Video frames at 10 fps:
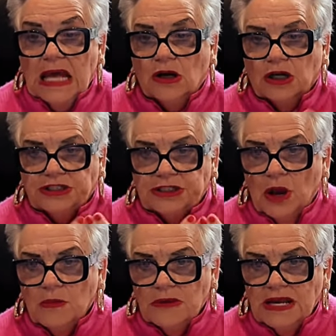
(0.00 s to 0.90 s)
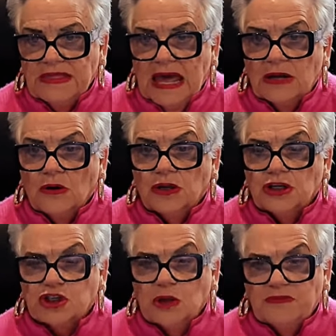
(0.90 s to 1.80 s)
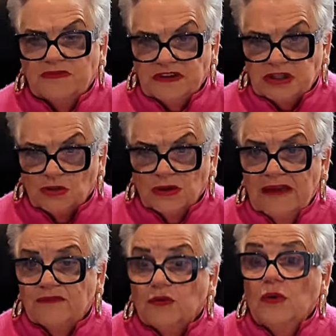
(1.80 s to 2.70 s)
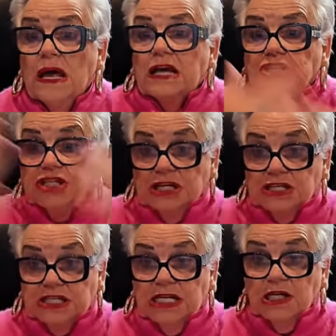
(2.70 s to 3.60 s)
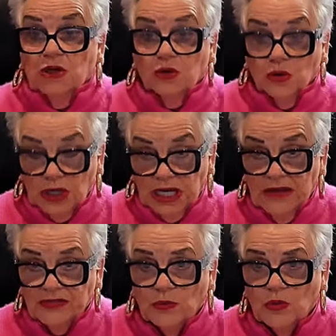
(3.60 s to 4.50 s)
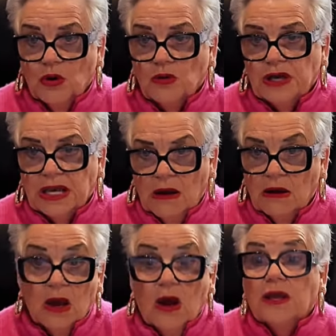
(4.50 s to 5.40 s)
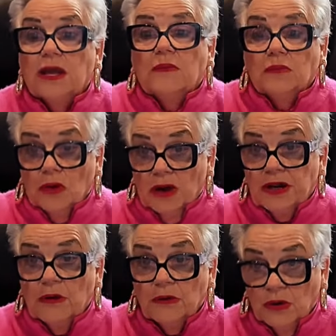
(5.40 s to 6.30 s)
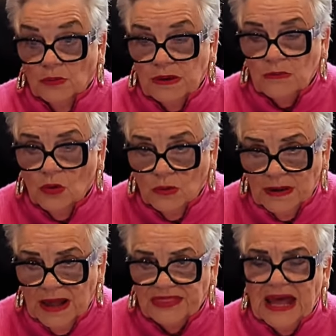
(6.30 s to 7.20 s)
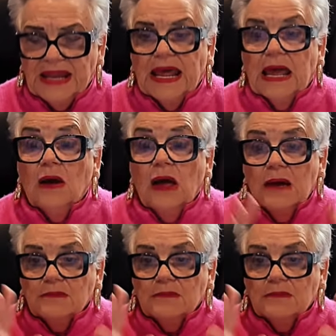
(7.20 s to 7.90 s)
And I don't mean that on a superficial level, just in looking at the world and going, oh, yeah, well, I know a little bit more about that now.